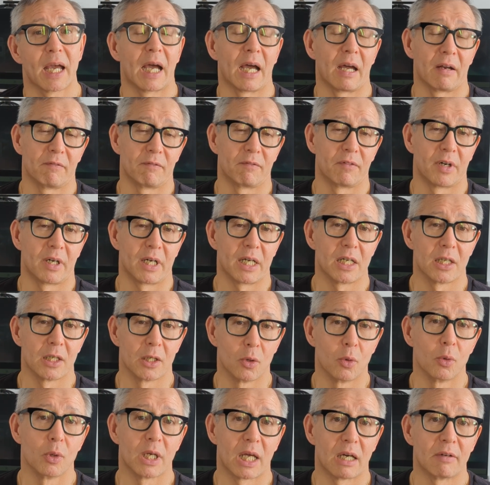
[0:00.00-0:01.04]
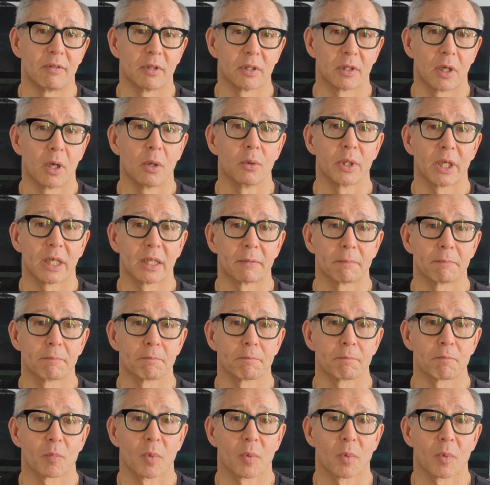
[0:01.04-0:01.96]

and very low-level coding.